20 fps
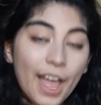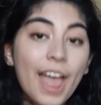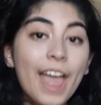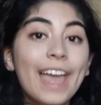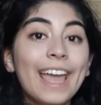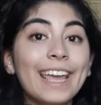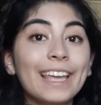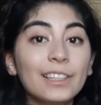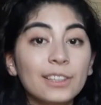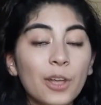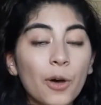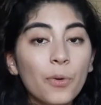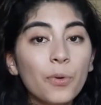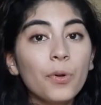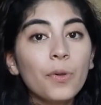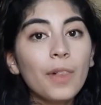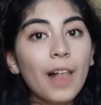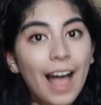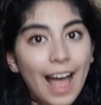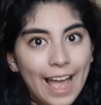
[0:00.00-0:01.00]
A
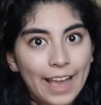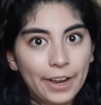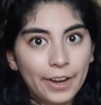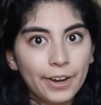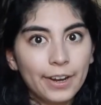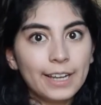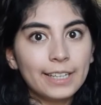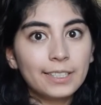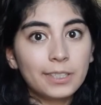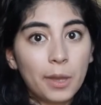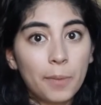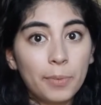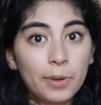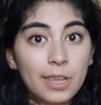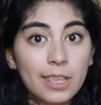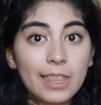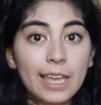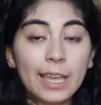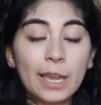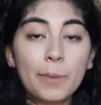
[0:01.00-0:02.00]
local hire is somebody
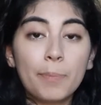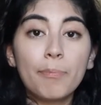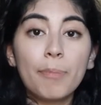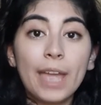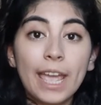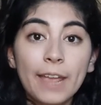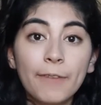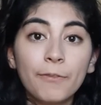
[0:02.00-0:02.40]
that can pay